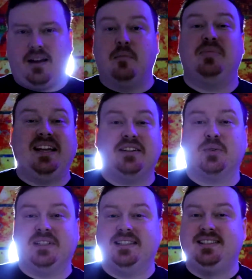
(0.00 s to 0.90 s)
I plan to
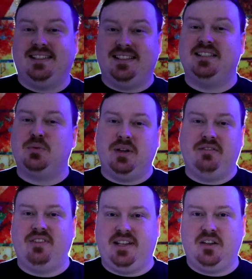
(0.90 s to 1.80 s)
release at least
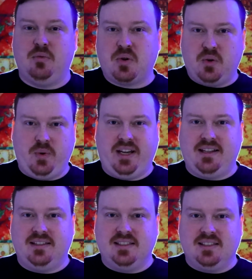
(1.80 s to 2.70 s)
one video per week,
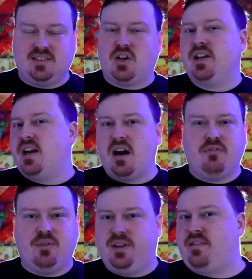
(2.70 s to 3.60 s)
starting
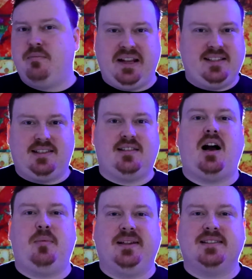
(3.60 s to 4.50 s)
off with basic
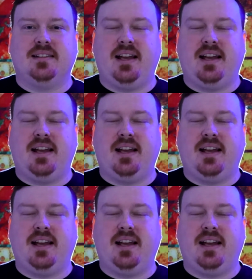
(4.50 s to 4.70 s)
topics